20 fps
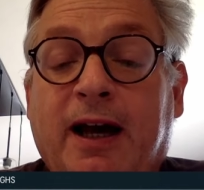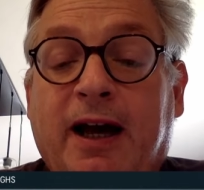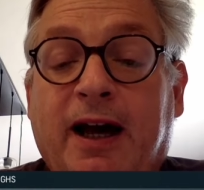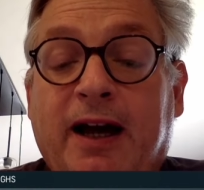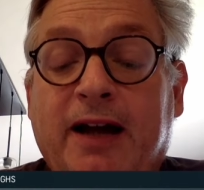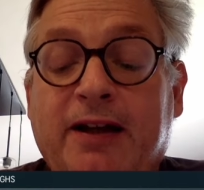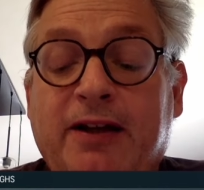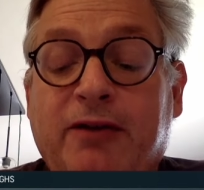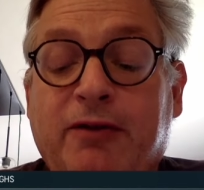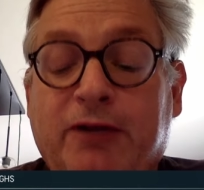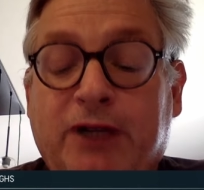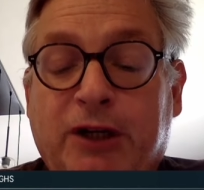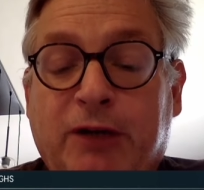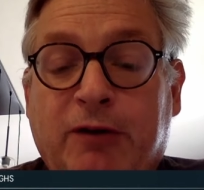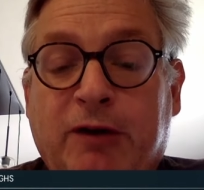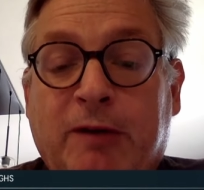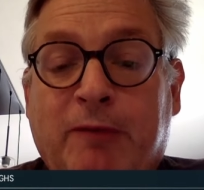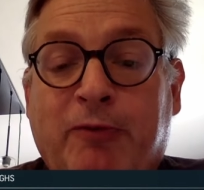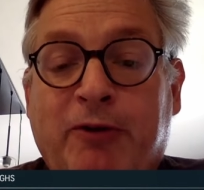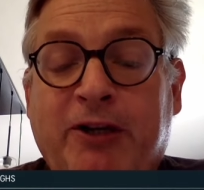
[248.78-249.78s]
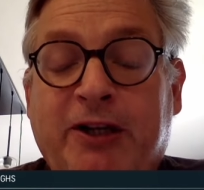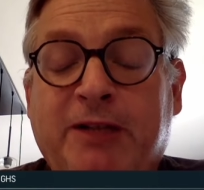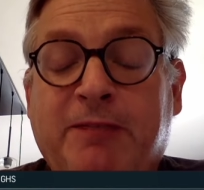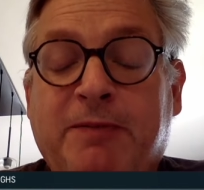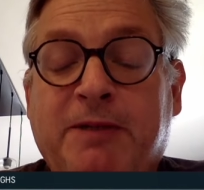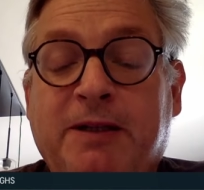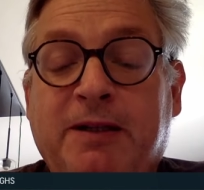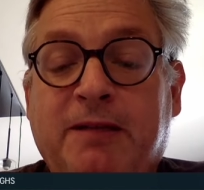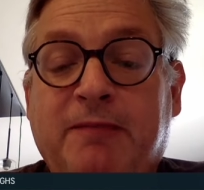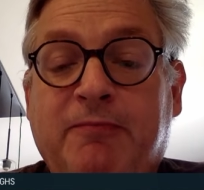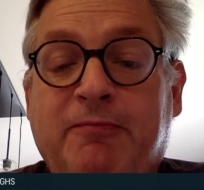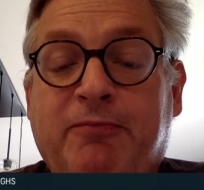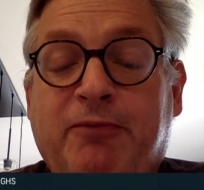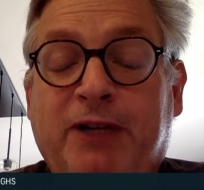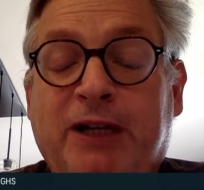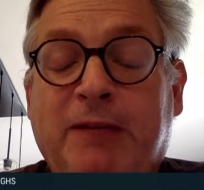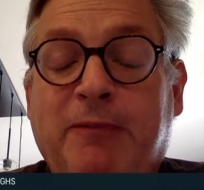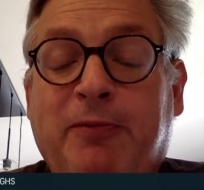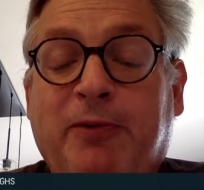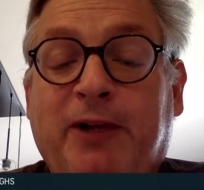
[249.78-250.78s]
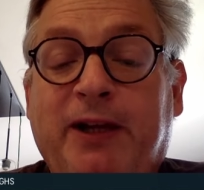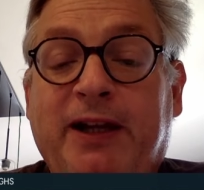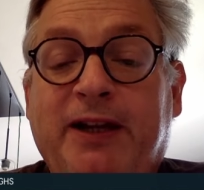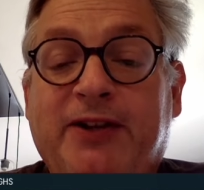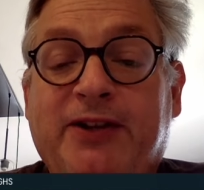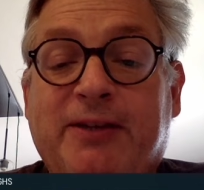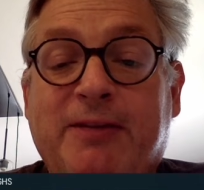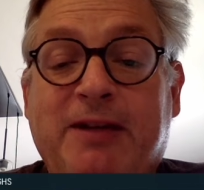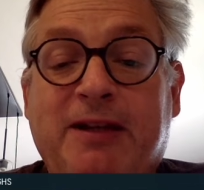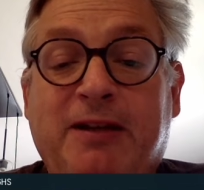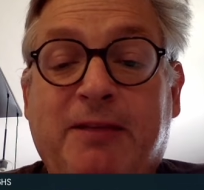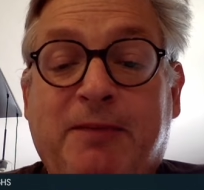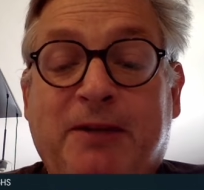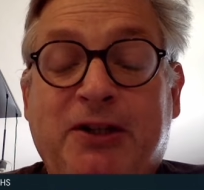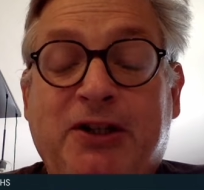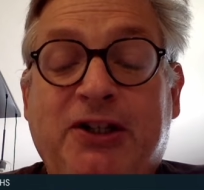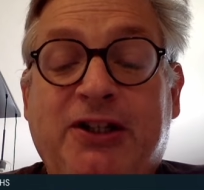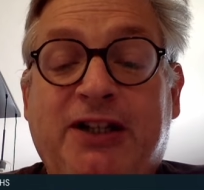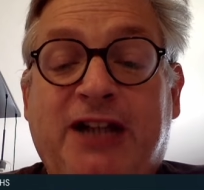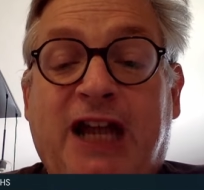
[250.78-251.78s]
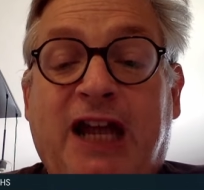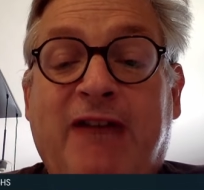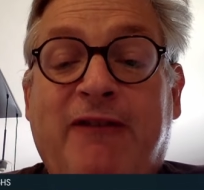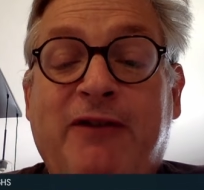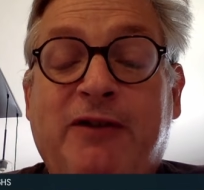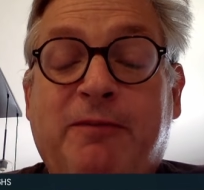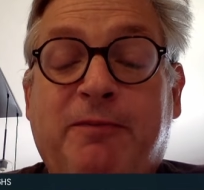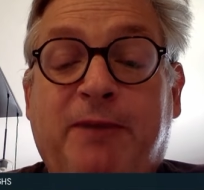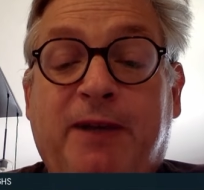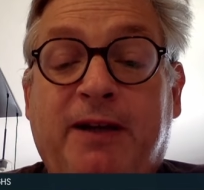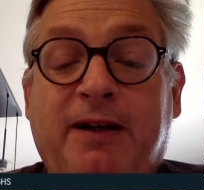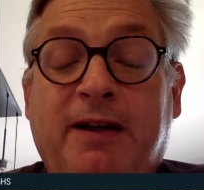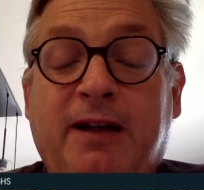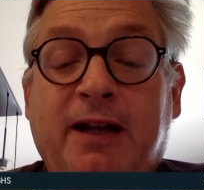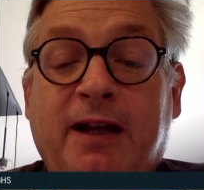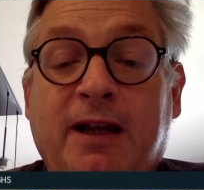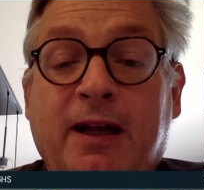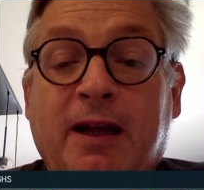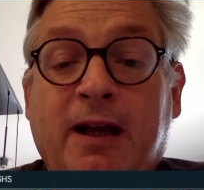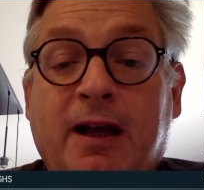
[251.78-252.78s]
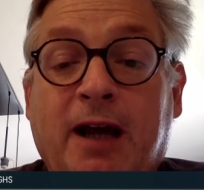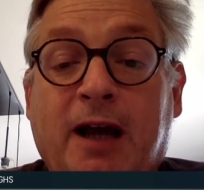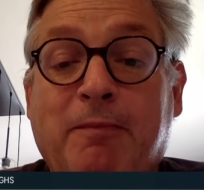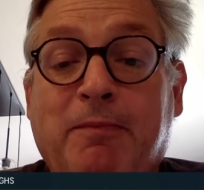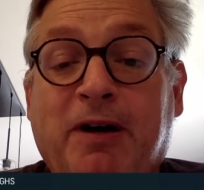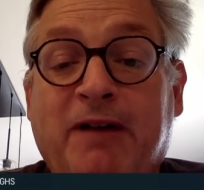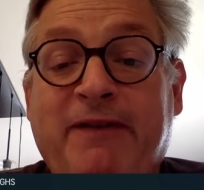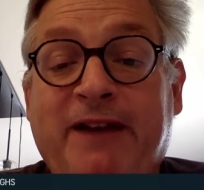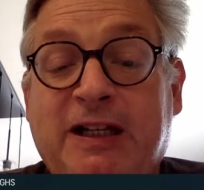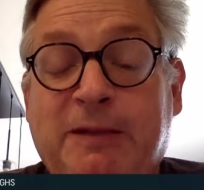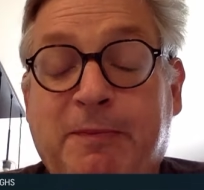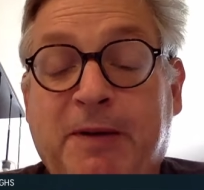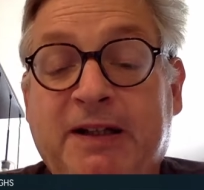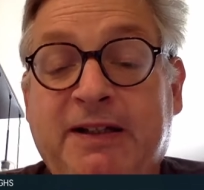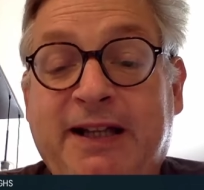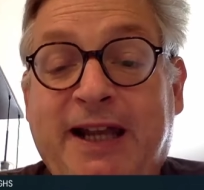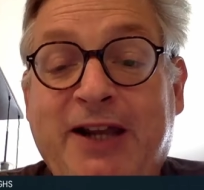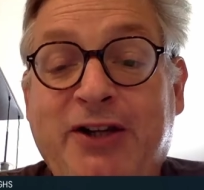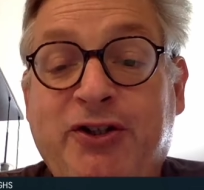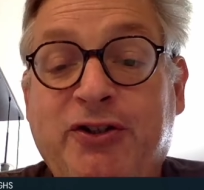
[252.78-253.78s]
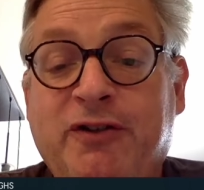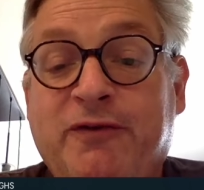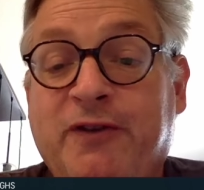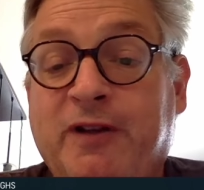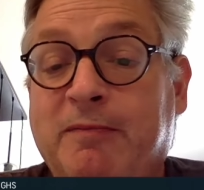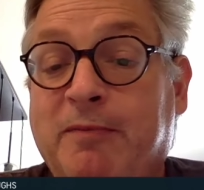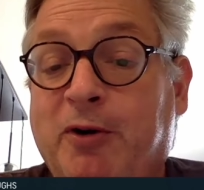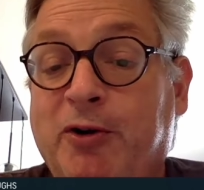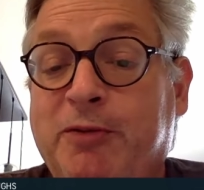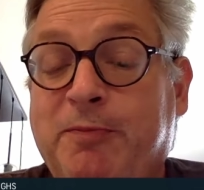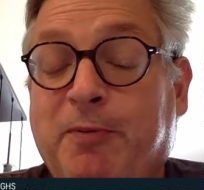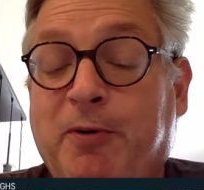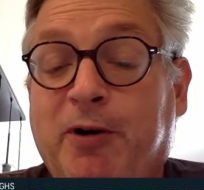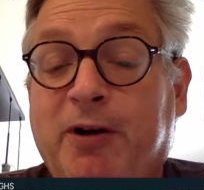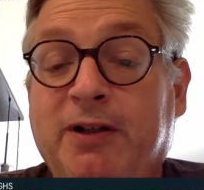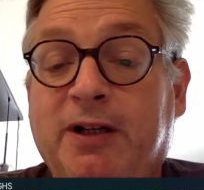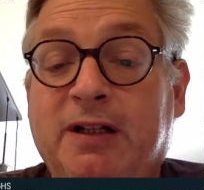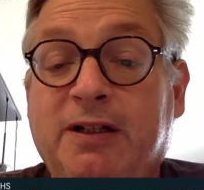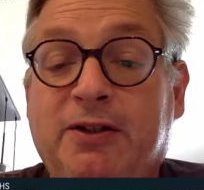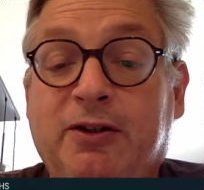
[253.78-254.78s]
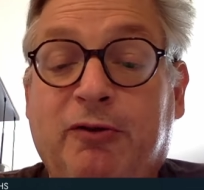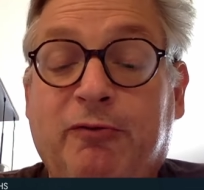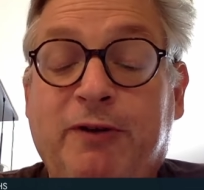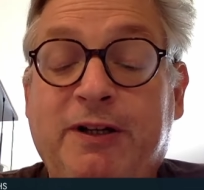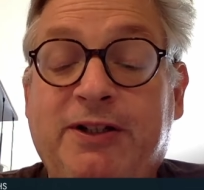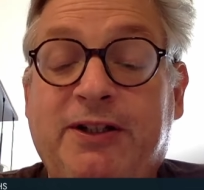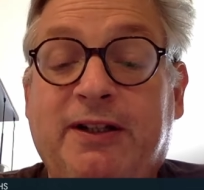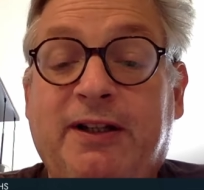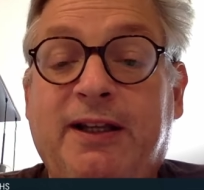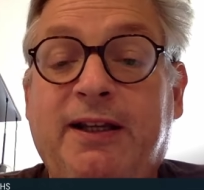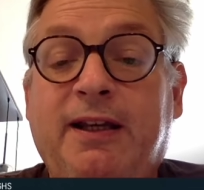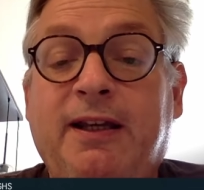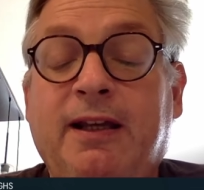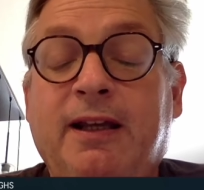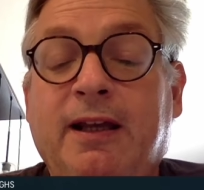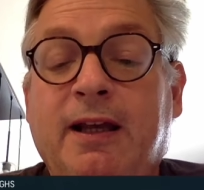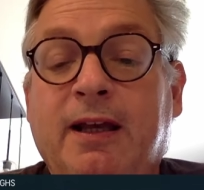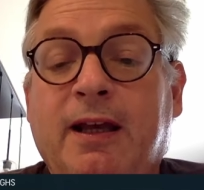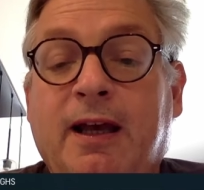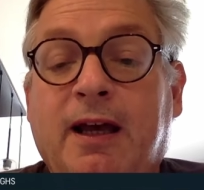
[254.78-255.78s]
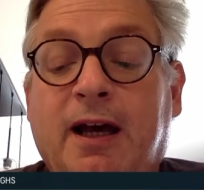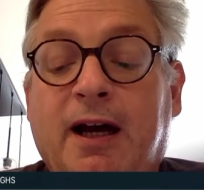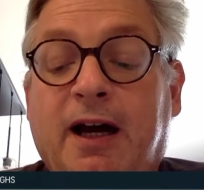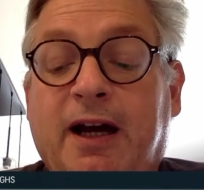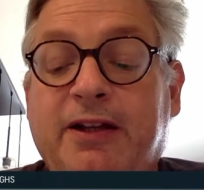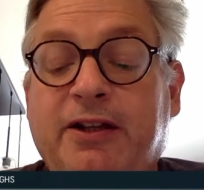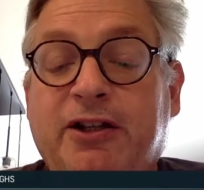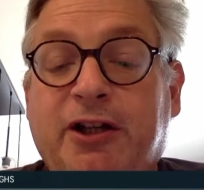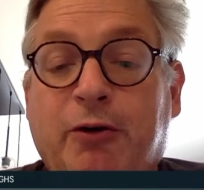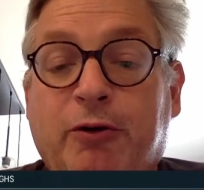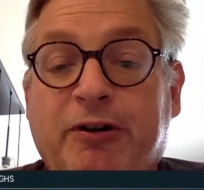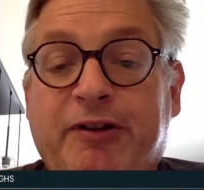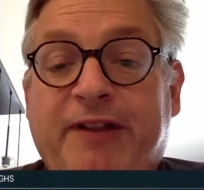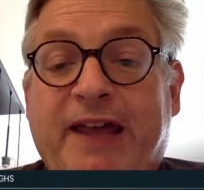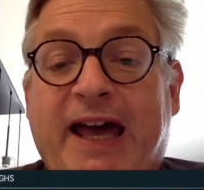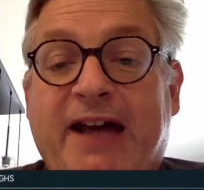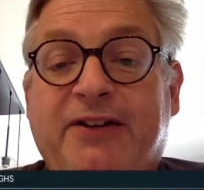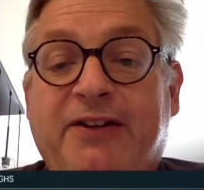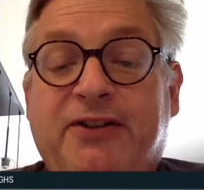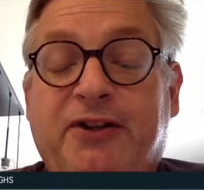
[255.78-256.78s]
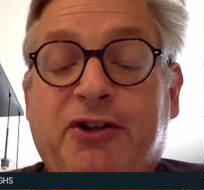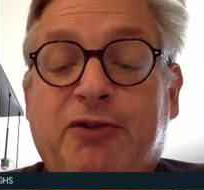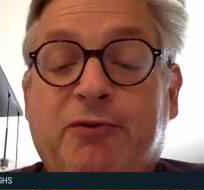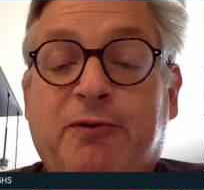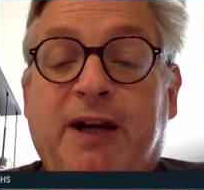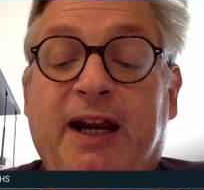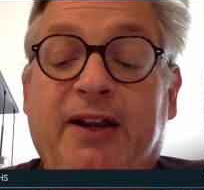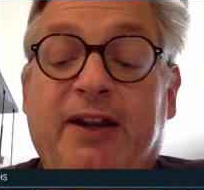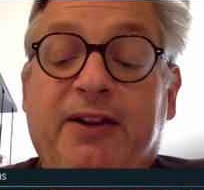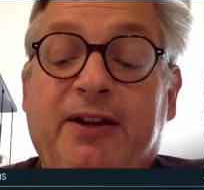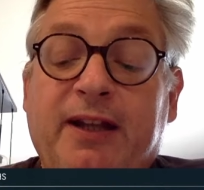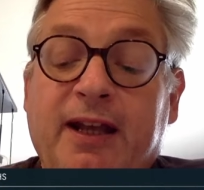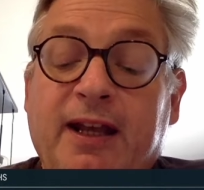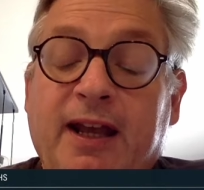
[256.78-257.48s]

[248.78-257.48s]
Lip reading: you're in a pretty good place. I mean, the pitching staff has been above expectations for the most part until recently. You go with that as a strength.